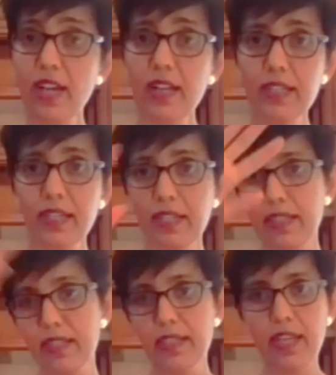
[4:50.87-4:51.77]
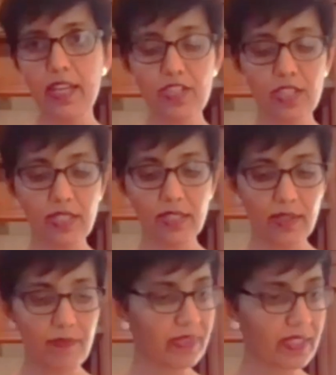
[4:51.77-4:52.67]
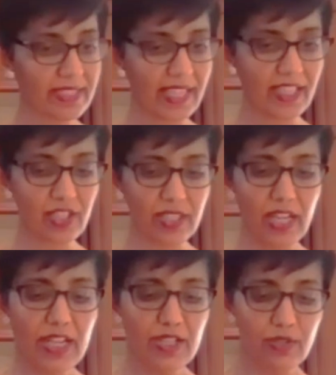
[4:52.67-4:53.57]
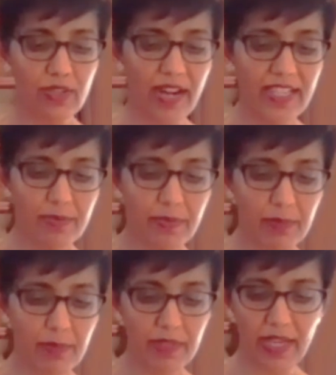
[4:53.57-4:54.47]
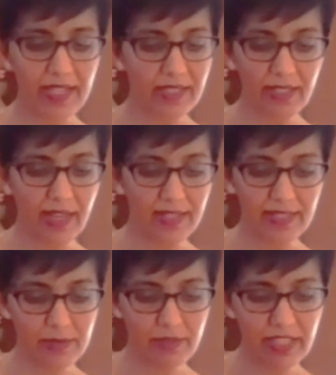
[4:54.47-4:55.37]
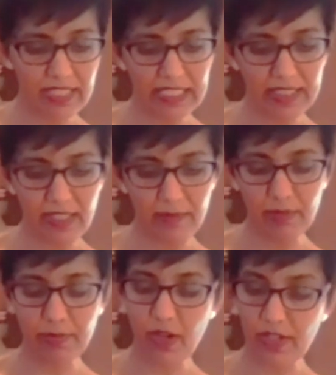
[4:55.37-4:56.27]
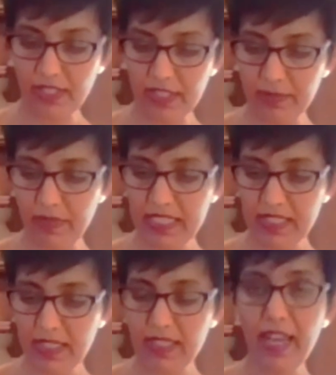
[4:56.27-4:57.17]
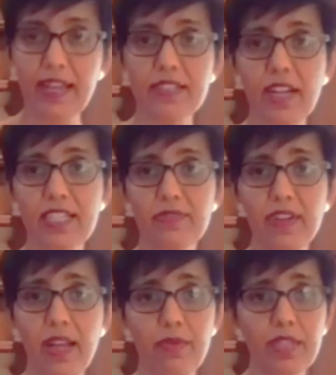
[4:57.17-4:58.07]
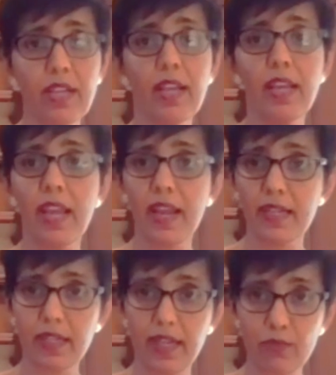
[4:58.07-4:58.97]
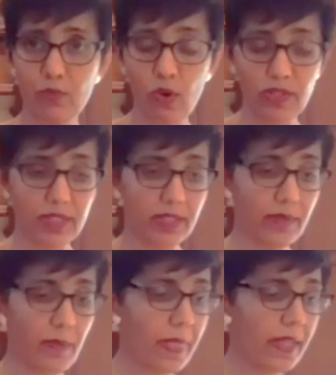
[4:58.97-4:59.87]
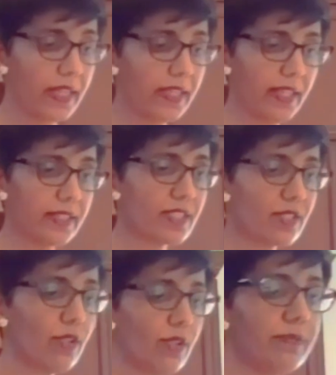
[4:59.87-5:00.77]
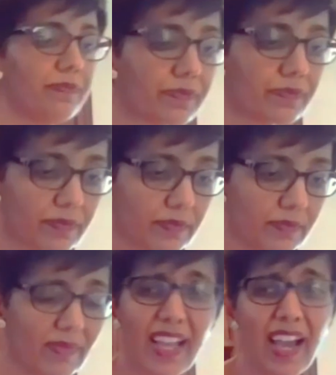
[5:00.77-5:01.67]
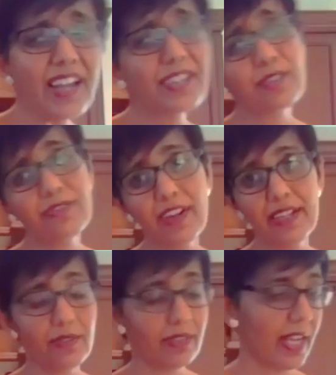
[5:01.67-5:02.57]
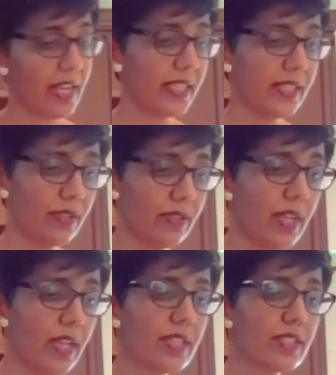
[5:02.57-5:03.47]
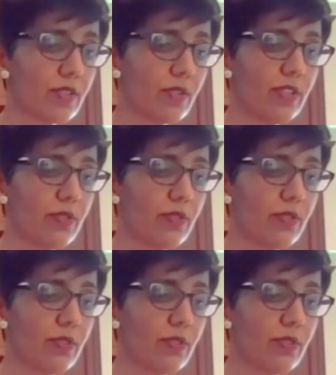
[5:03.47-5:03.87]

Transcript: Target in their Asian section. So rice paper, and it's very clean label product. It basically has rice flour and water in it. So hard to find organic though. So